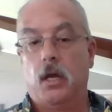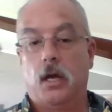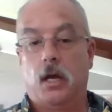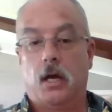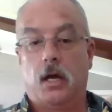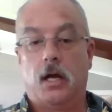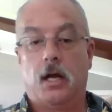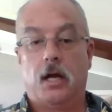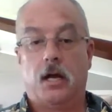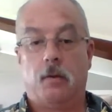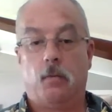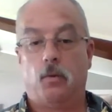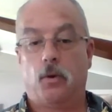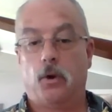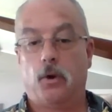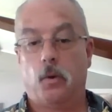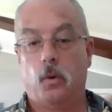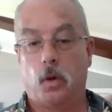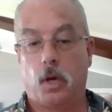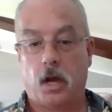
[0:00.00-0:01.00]
we're
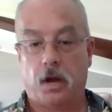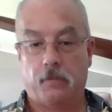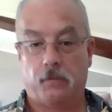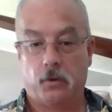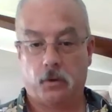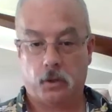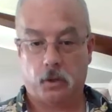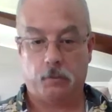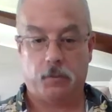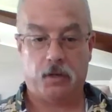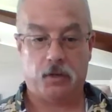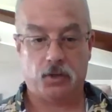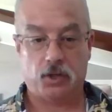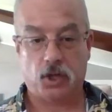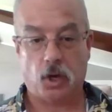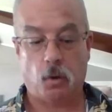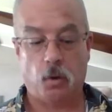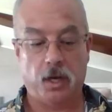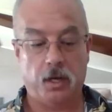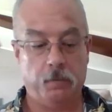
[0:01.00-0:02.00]
going to cover a little bit of
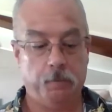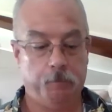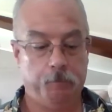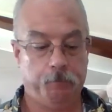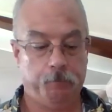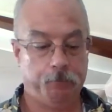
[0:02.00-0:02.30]
sewing.